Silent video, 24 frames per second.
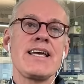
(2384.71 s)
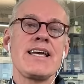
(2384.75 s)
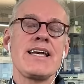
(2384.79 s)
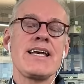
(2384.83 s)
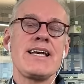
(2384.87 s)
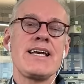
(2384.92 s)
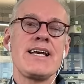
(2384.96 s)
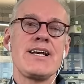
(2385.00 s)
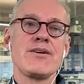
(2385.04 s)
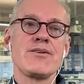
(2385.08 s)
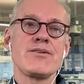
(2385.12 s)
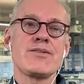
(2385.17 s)

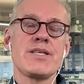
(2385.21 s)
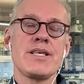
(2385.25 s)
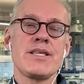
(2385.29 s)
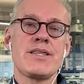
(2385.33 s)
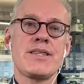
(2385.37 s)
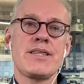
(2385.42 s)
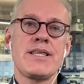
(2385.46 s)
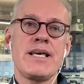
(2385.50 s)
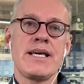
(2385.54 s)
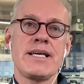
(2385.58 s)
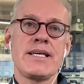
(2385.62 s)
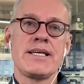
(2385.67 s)
Here's the
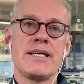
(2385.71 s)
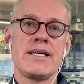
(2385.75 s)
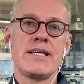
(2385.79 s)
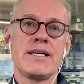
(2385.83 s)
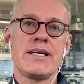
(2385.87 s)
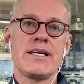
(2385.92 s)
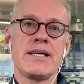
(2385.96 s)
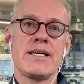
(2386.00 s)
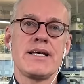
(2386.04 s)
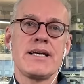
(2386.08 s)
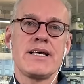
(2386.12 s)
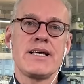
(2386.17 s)
thing
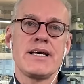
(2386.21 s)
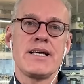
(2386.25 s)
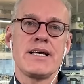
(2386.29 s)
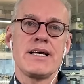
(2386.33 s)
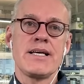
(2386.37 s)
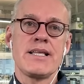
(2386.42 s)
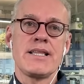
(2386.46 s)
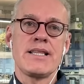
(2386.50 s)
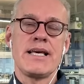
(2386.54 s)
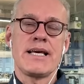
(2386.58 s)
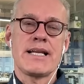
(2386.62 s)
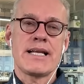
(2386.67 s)

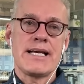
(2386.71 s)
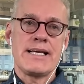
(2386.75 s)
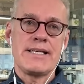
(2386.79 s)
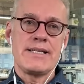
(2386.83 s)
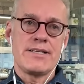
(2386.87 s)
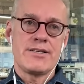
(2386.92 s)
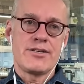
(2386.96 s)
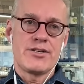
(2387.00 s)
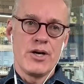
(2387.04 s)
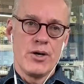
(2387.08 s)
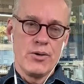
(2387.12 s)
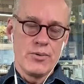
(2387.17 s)
that
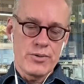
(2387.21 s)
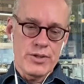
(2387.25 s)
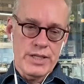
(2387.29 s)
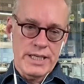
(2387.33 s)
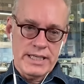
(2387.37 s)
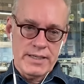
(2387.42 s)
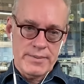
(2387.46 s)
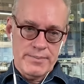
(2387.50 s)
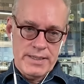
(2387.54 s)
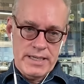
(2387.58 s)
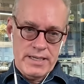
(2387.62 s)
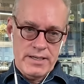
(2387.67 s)
I don't think
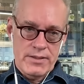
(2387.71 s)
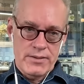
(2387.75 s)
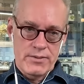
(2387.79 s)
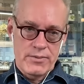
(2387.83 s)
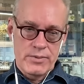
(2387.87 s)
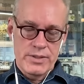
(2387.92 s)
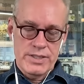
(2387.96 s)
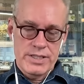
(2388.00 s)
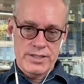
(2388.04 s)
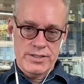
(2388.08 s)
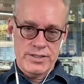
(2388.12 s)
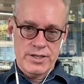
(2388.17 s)
about,
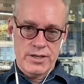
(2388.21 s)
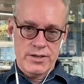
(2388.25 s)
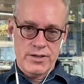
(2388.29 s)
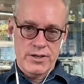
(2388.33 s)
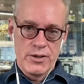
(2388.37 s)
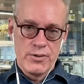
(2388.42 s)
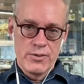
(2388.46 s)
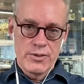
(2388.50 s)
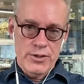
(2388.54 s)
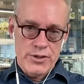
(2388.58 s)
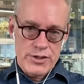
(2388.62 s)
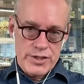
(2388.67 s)
which is our
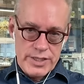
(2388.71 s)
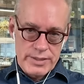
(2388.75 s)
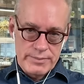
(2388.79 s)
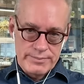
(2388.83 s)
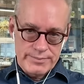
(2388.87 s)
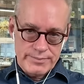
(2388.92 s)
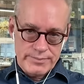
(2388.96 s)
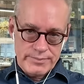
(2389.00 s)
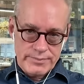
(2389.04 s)
ownership.